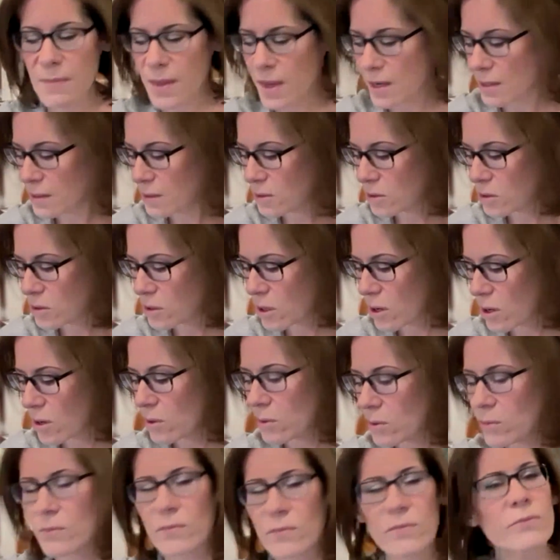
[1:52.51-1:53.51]
And
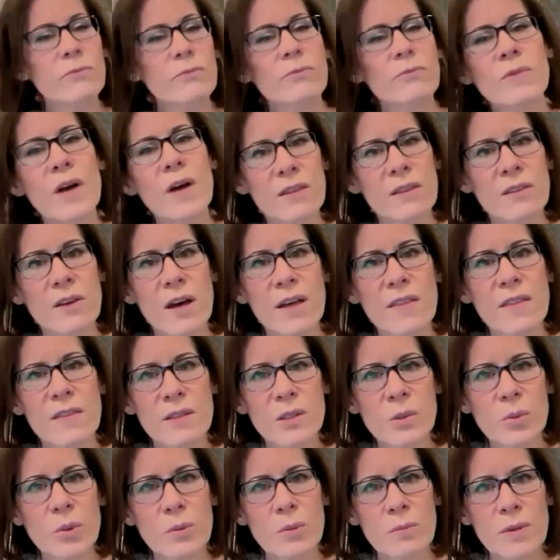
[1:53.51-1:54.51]
so I thought
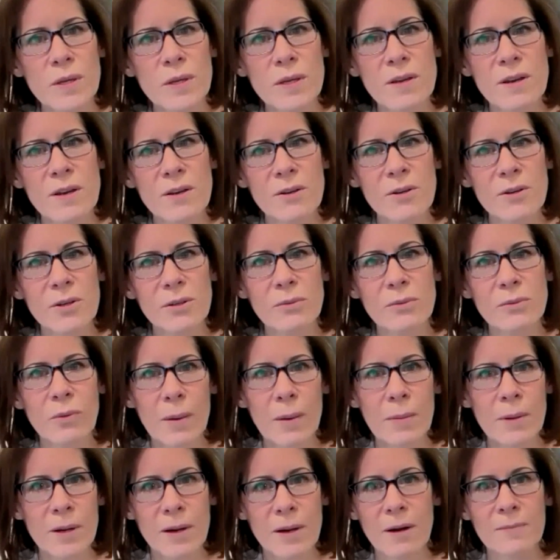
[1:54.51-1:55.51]
this would be a good
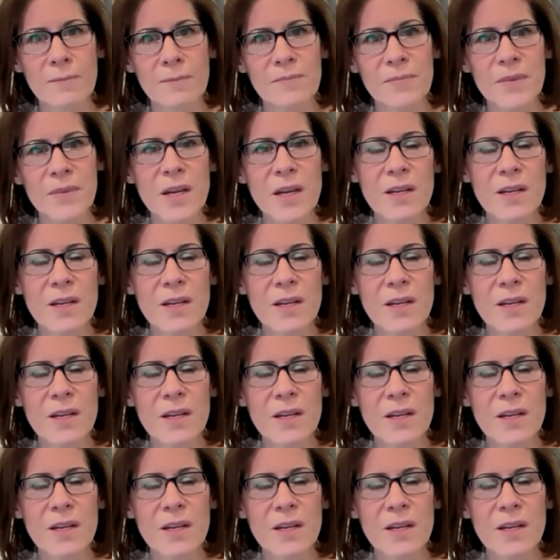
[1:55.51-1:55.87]
webinar.